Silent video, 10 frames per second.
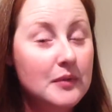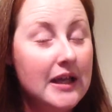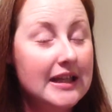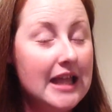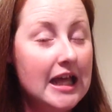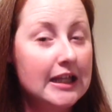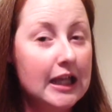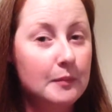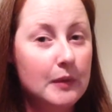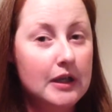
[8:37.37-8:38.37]
hit that
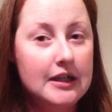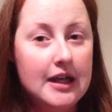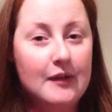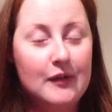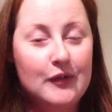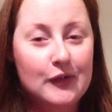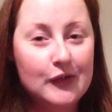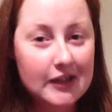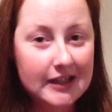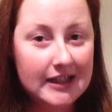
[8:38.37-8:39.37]
like button. I would
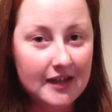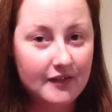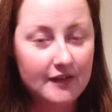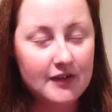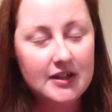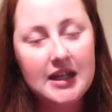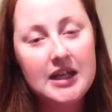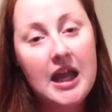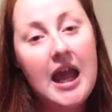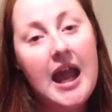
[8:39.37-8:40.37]
really love it if you did.